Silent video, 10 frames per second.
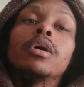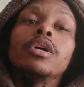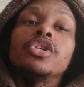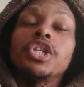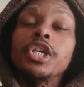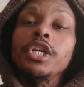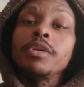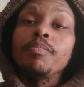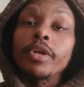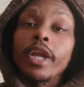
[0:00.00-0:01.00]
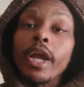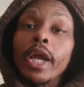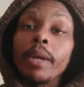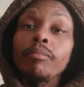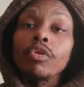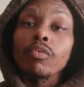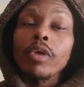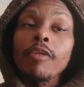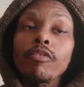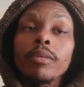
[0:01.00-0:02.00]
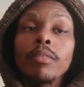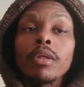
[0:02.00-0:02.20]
because she became the reverend